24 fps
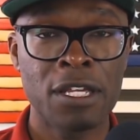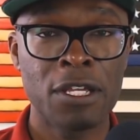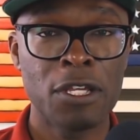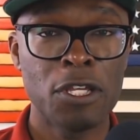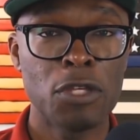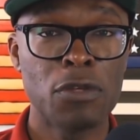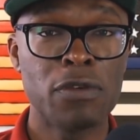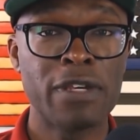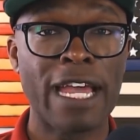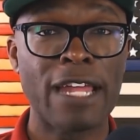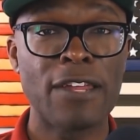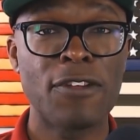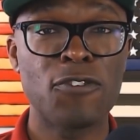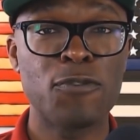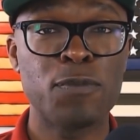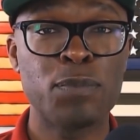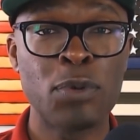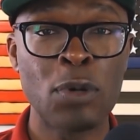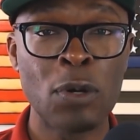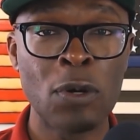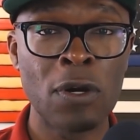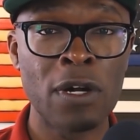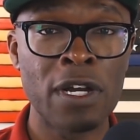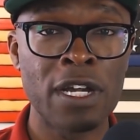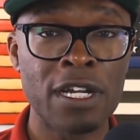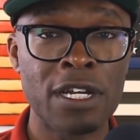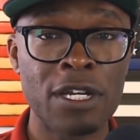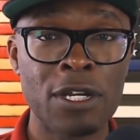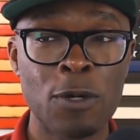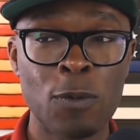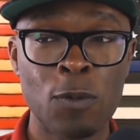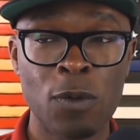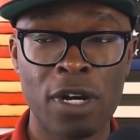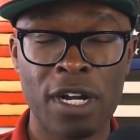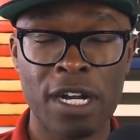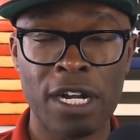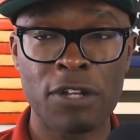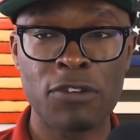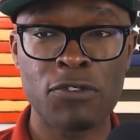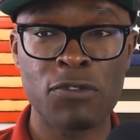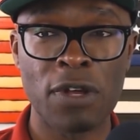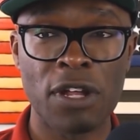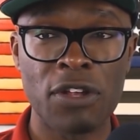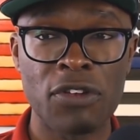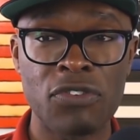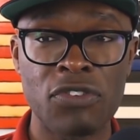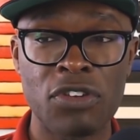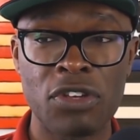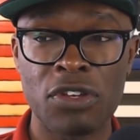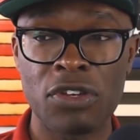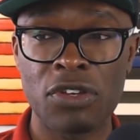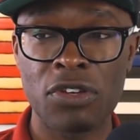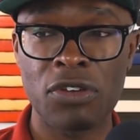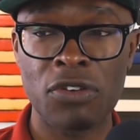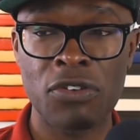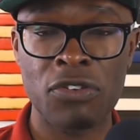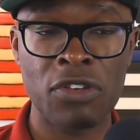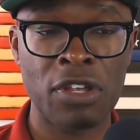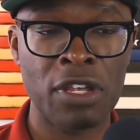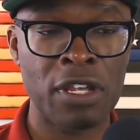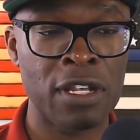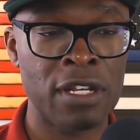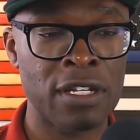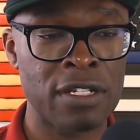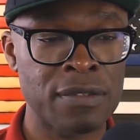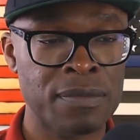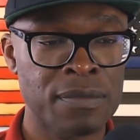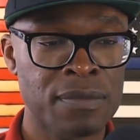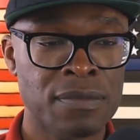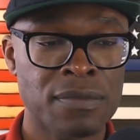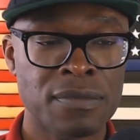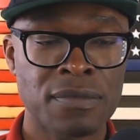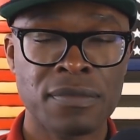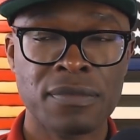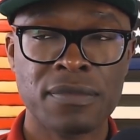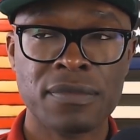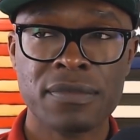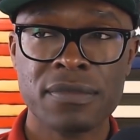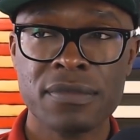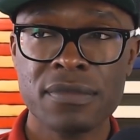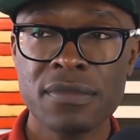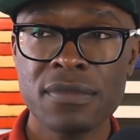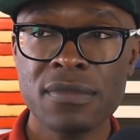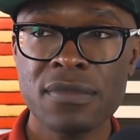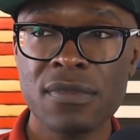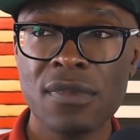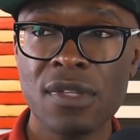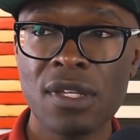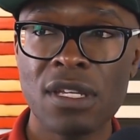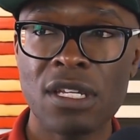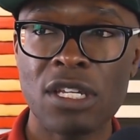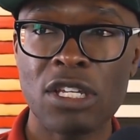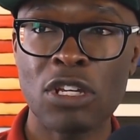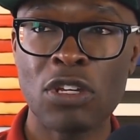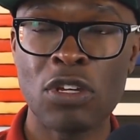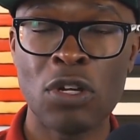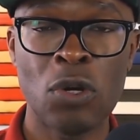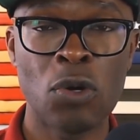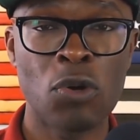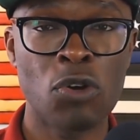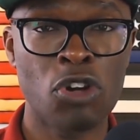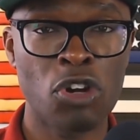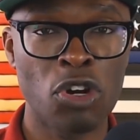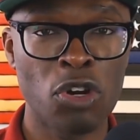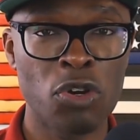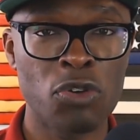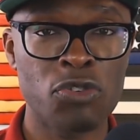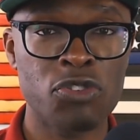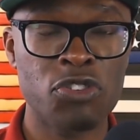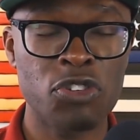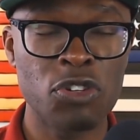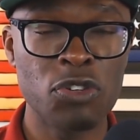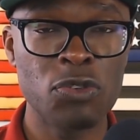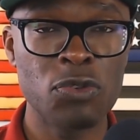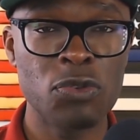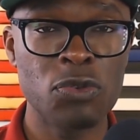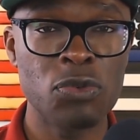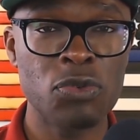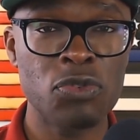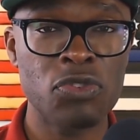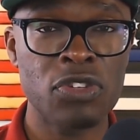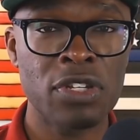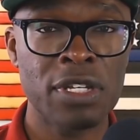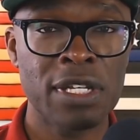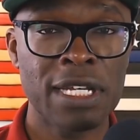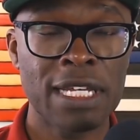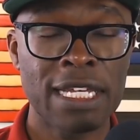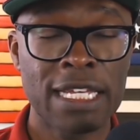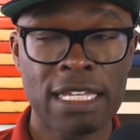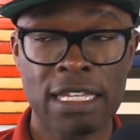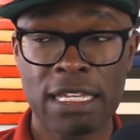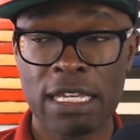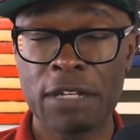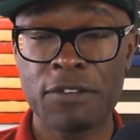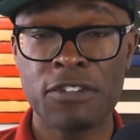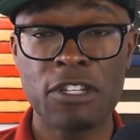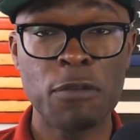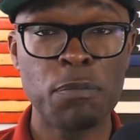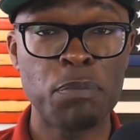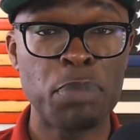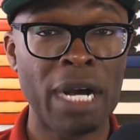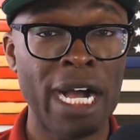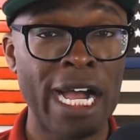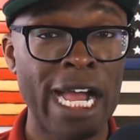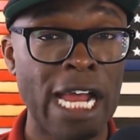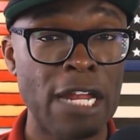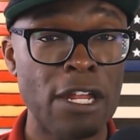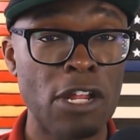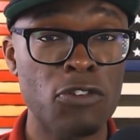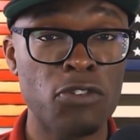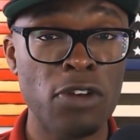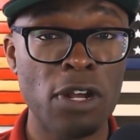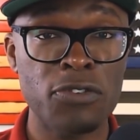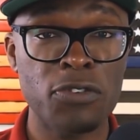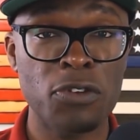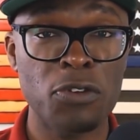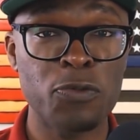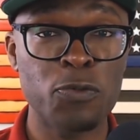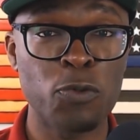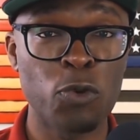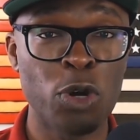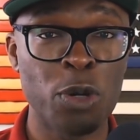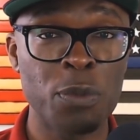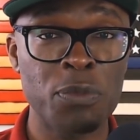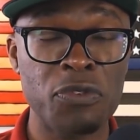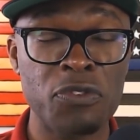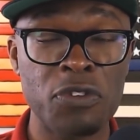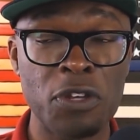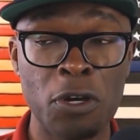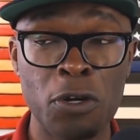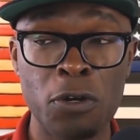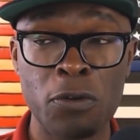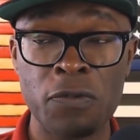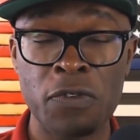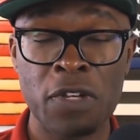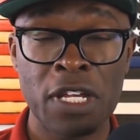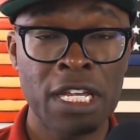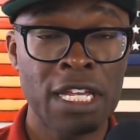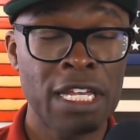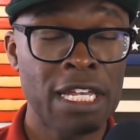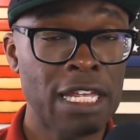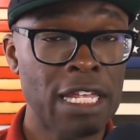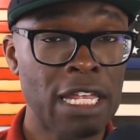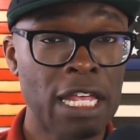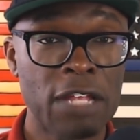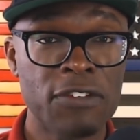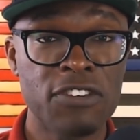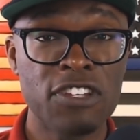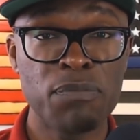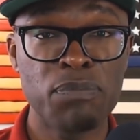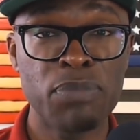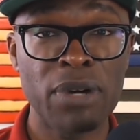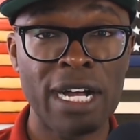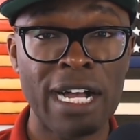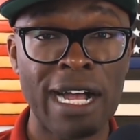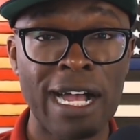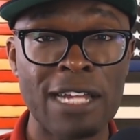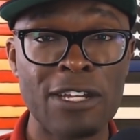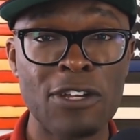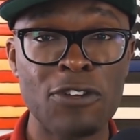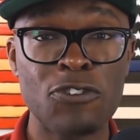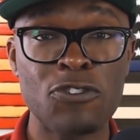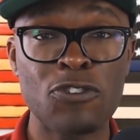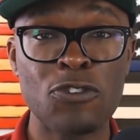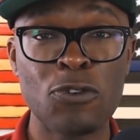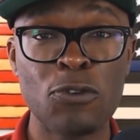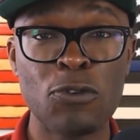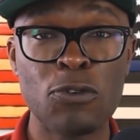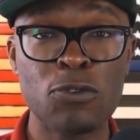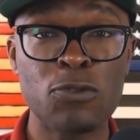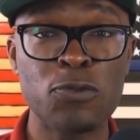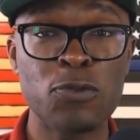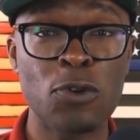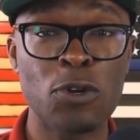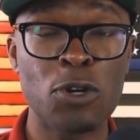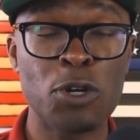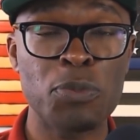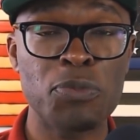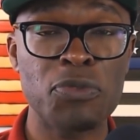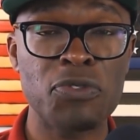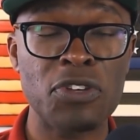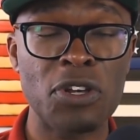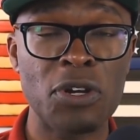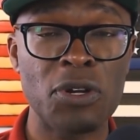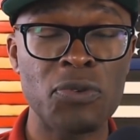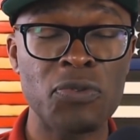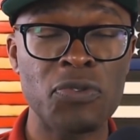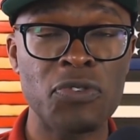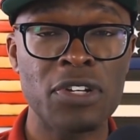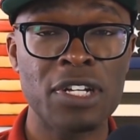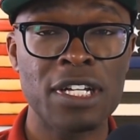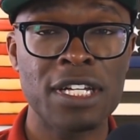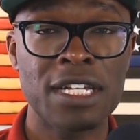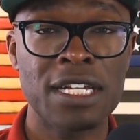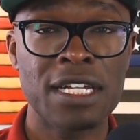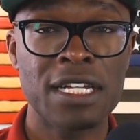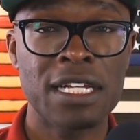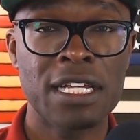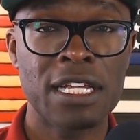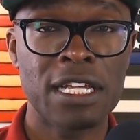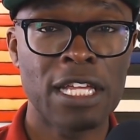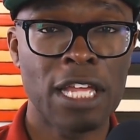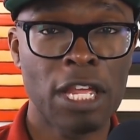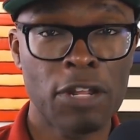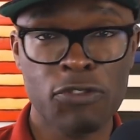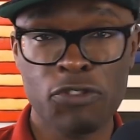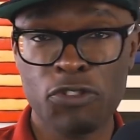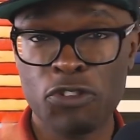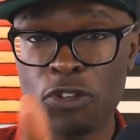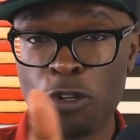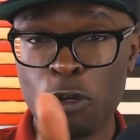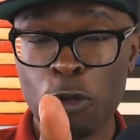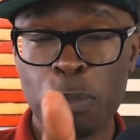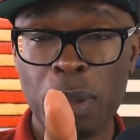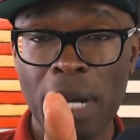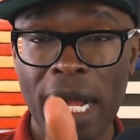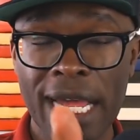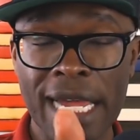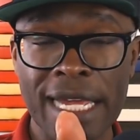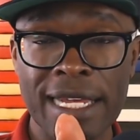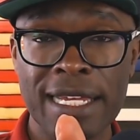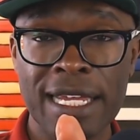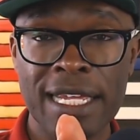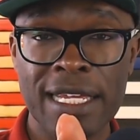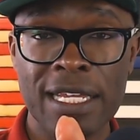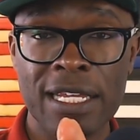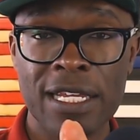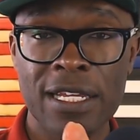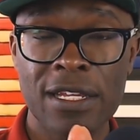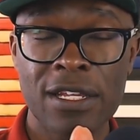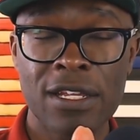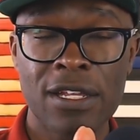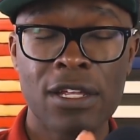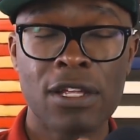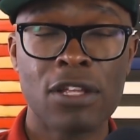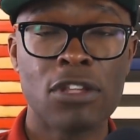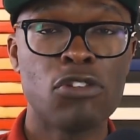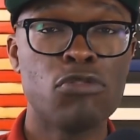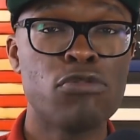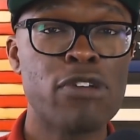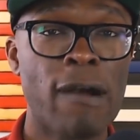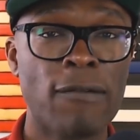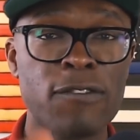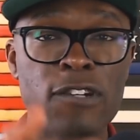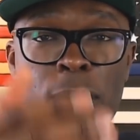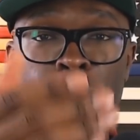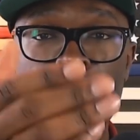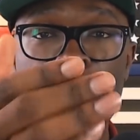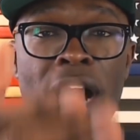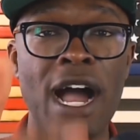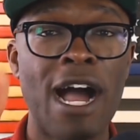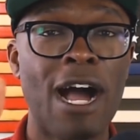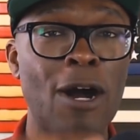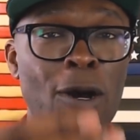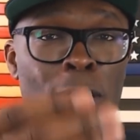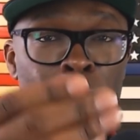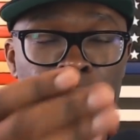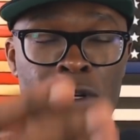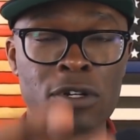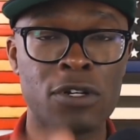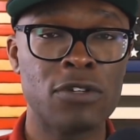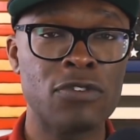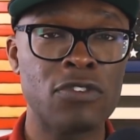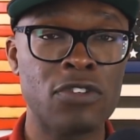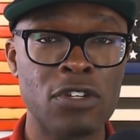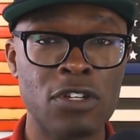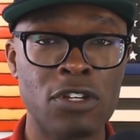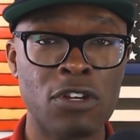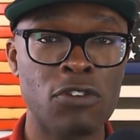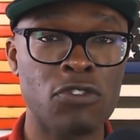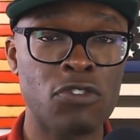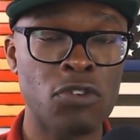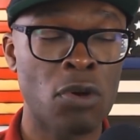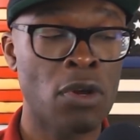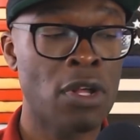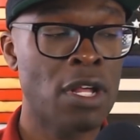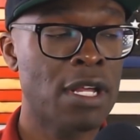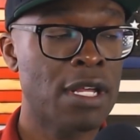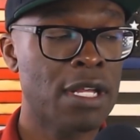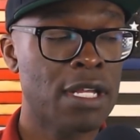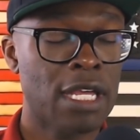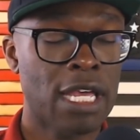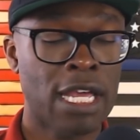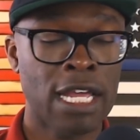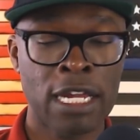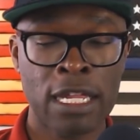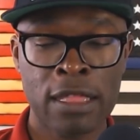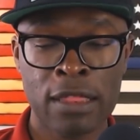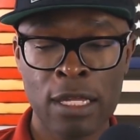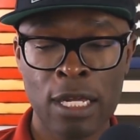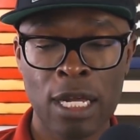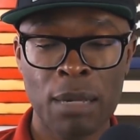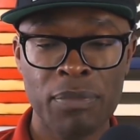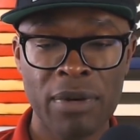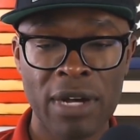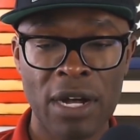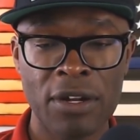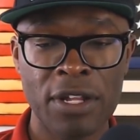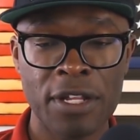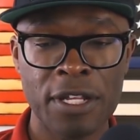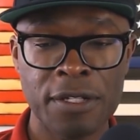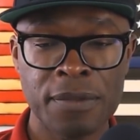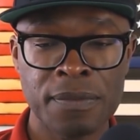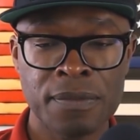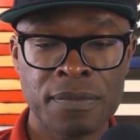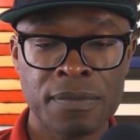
You got this boy wearing dresses and, you know, girl shoes. Is he buying the dresses for himself? Is he buying the shoes for himself? It's you buying it. You have the power to control. And the thing about it,